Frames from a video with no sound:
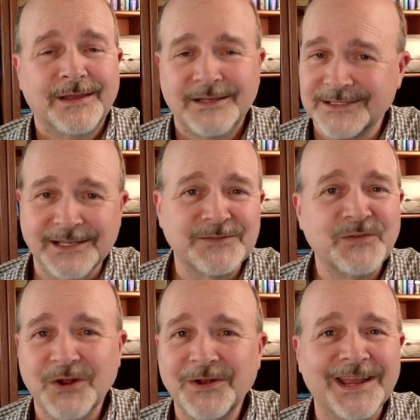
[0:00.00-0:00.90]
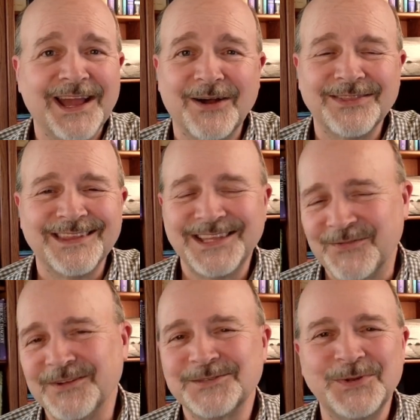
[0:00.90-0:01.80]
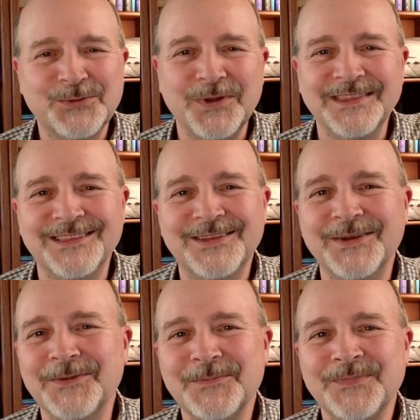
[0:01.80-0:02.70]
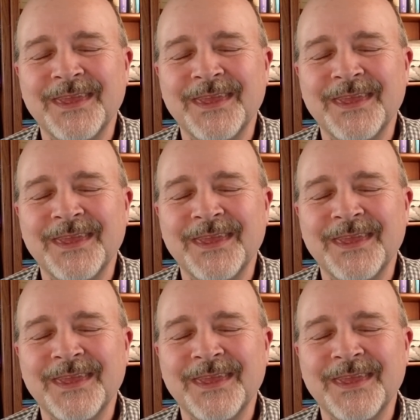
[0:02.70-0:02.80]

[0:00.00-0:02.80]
is us figuring out the difference between the two.